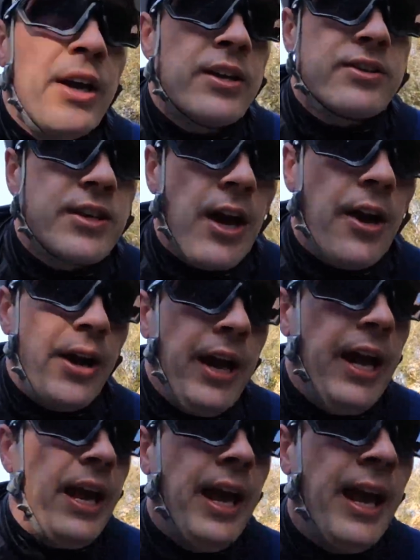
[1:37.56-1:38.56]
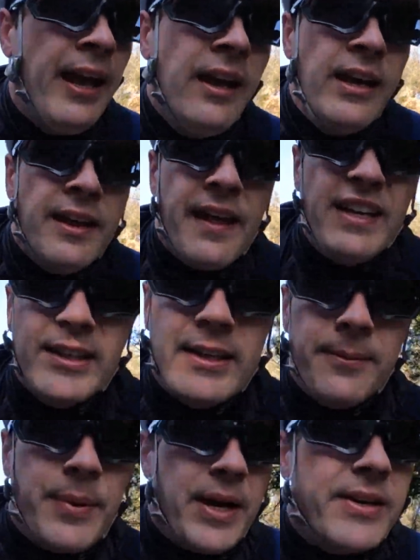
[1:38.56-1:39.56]
So that's a
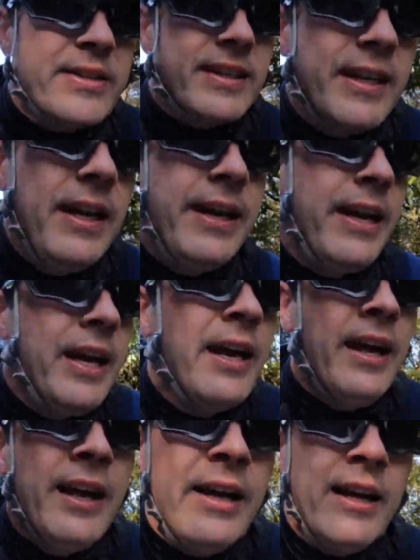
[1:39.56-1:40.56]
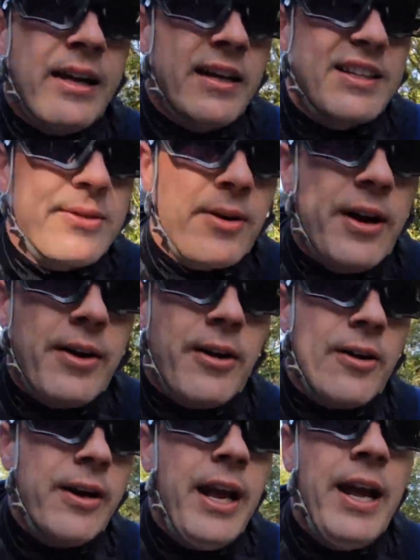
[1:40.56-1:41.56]
comparison. Let's ride
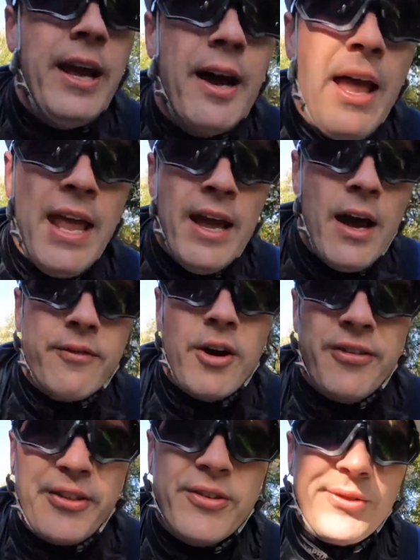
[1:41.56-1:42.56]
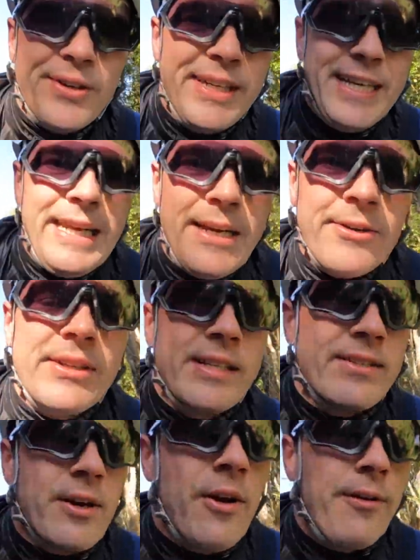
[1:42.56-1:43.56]
on. I've got 3
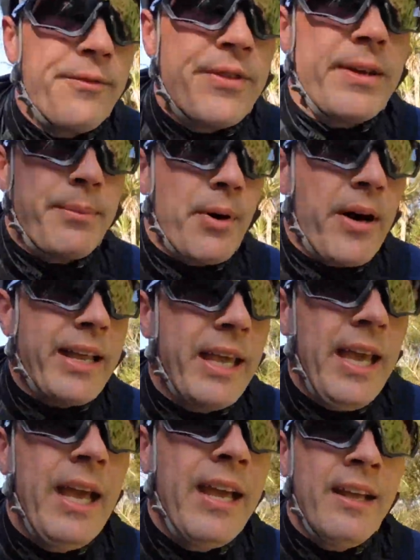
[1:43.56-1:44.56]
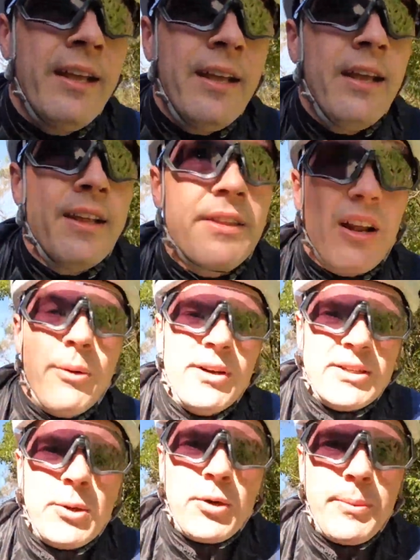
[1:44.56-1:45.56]
areas of the bike that I
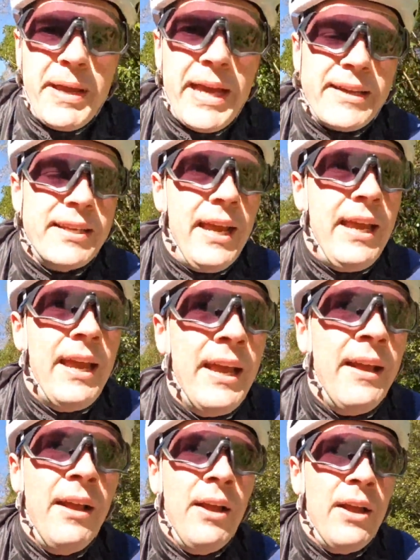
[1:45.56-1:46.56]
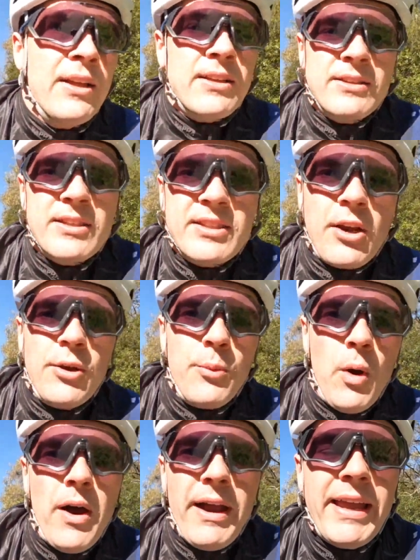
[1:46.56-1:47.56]
want to talk about to show you
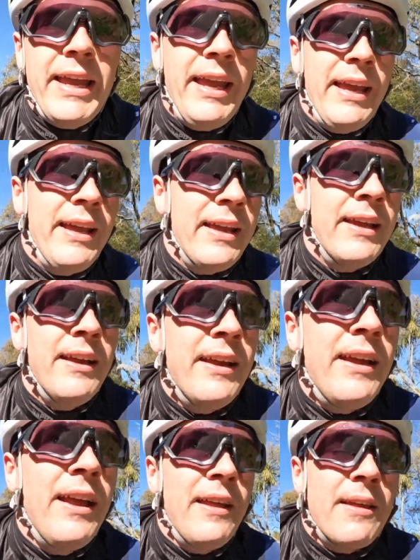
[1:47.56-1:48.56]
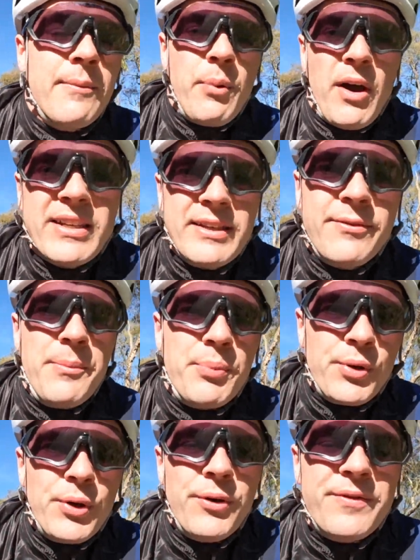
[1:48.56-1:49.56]
why bikes have
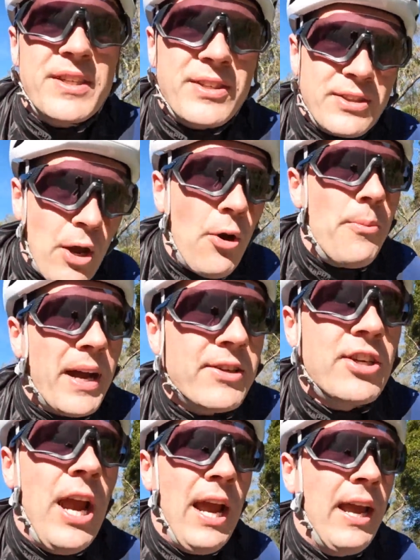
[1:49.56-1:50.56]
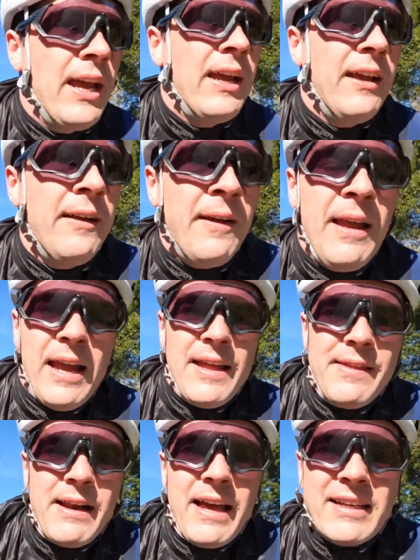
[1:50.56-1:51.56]
improved so much
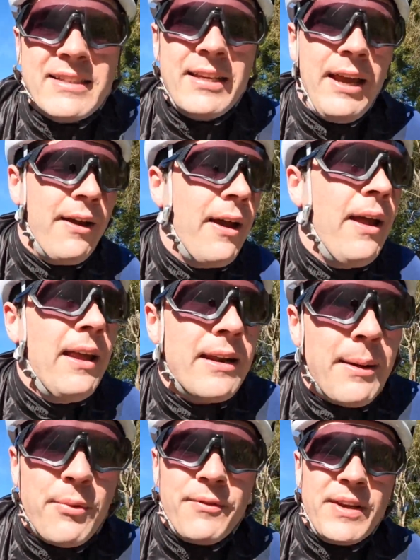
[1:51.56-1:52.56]
in the last number of